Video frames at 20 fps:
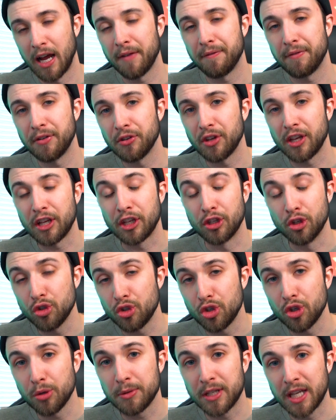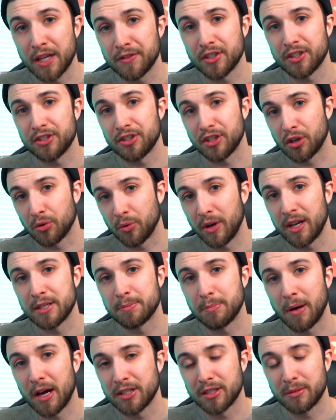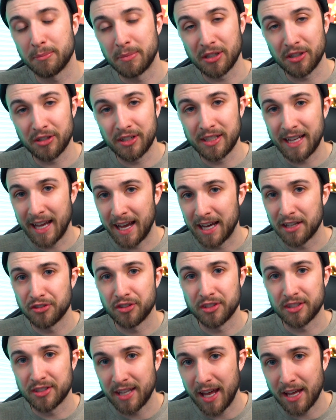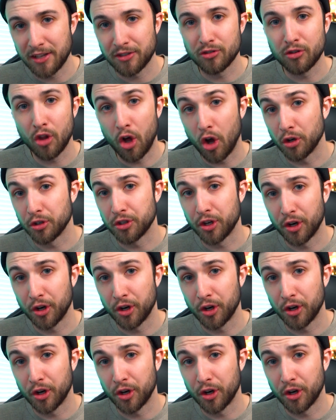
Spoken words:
I feel like YouTube gives us the greatest possibility at success long